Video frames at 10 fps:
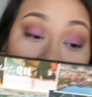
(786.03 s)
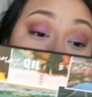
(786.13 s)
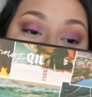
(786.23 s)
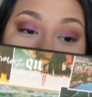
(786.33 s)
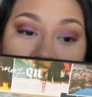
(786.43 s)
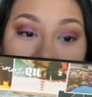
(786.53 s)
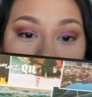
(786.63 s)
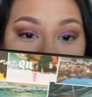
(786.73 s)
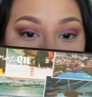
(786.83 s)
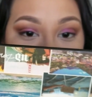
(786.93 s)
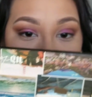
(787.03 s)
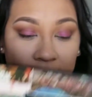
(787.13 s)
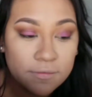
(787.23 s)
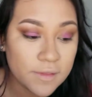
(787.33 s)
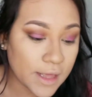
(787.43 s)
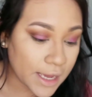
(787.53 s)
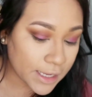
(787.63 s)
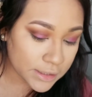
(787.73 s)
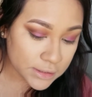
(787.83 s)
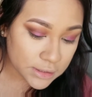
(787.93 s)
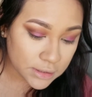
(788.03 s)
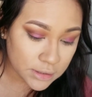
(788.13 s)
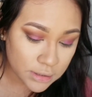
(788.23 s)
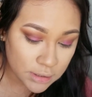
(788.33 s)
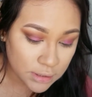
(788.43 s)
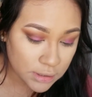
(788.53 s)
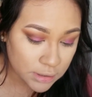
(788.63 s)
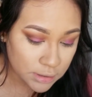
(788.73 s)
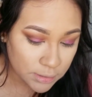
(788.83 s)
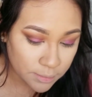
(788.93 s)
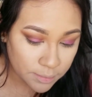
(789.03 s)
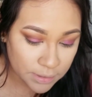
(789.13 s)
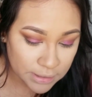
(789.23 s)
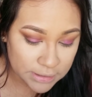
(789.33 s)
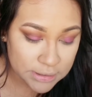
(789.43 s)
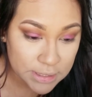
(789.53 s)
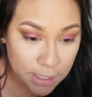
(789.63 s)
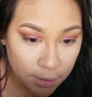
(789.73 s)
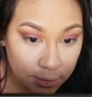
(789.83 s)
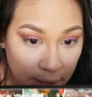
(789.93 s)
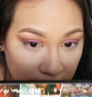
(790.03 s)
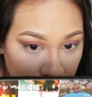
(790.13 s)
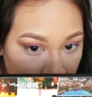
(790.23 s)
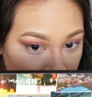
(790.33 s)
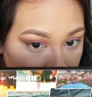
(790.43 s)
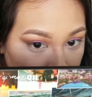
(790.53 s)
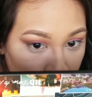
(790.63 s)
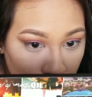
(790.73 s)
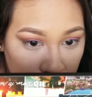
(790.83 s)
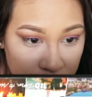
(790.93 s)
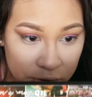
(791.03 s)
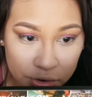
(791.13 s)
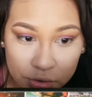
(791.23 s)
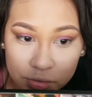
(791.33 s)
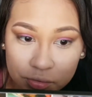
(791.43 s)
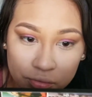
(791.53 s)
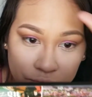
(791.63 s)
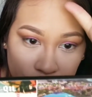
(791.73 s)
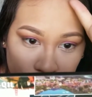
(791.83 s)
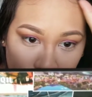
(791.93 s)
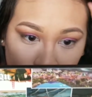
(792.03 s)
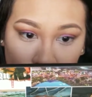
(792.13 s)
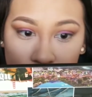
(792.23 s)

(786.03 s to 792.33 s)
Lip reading: All right, so once I have that placed down, I kind of want to,